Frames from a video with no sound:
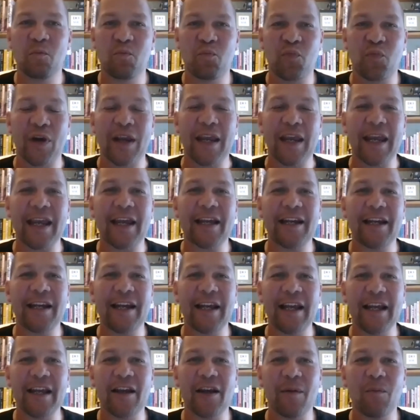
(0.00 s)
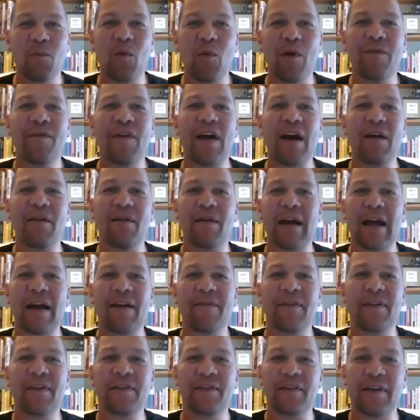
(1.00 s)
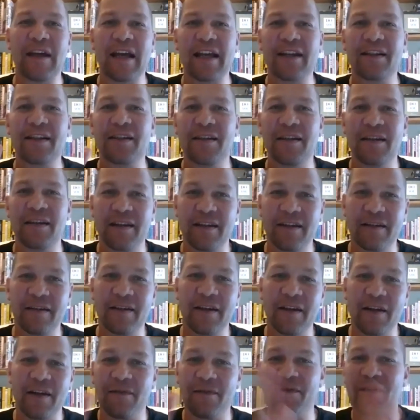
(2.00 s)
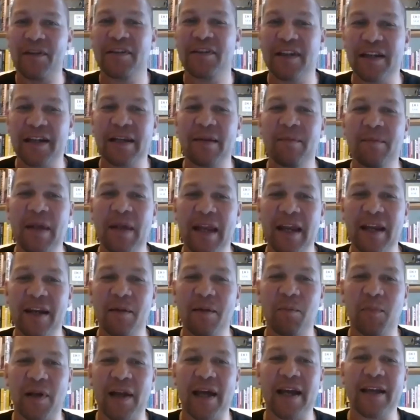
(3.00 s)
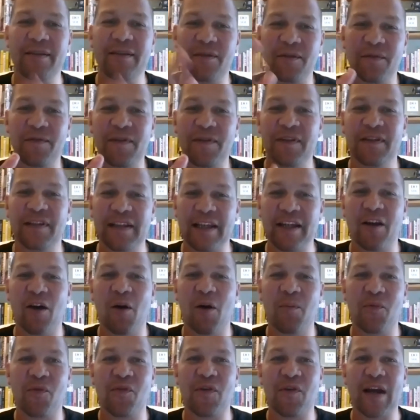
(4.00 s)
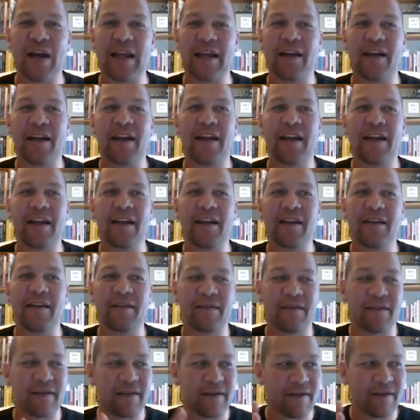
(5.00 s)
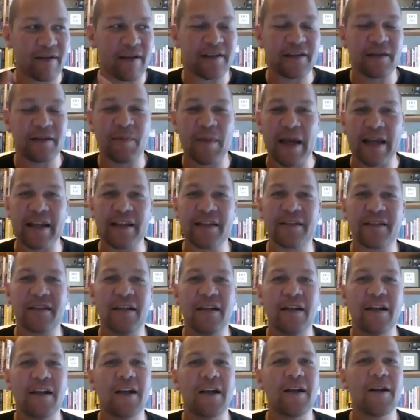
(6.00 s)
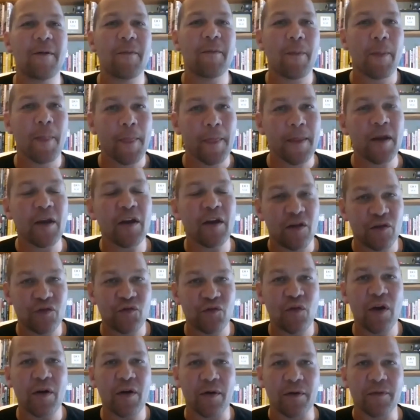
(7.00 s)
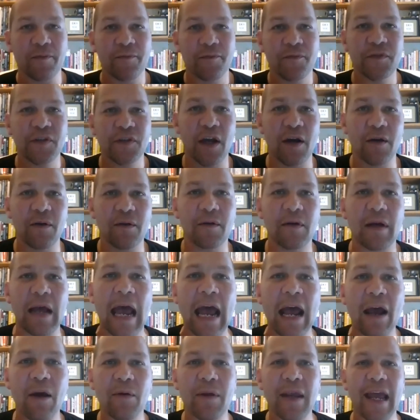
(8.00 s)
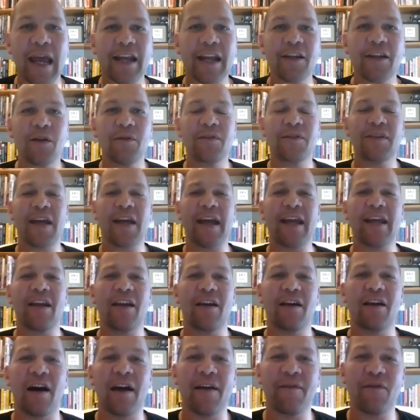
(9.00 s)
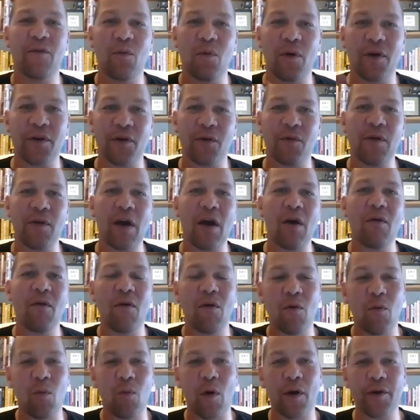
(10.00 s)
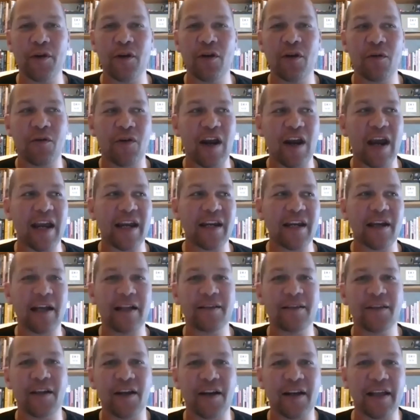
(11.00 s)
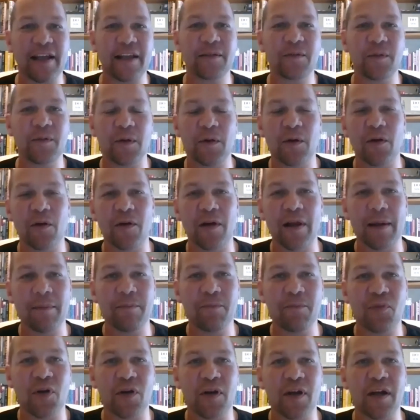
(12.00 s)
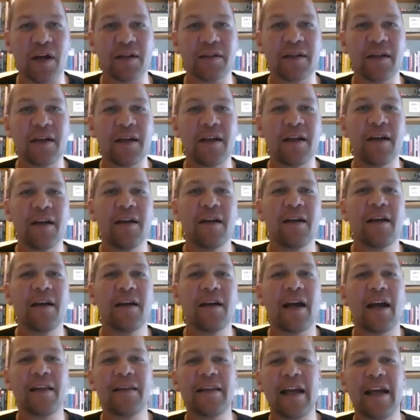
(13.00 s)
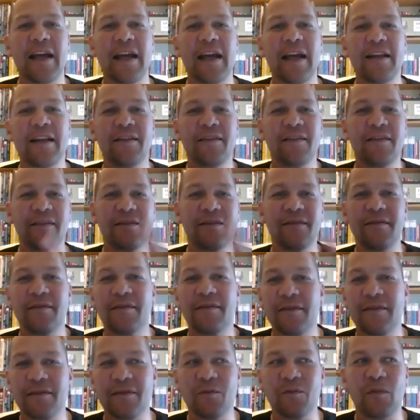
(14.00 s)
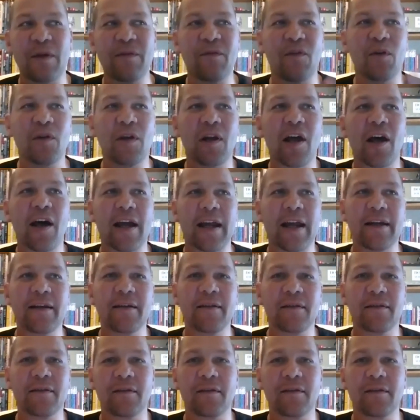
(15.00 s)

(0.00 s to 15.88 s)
bringing in an income without having to actually, physically be in a place or physically operate a space, you're going to struggle. So how can you take either what you know or what you create and turn it into an online product? And then with online,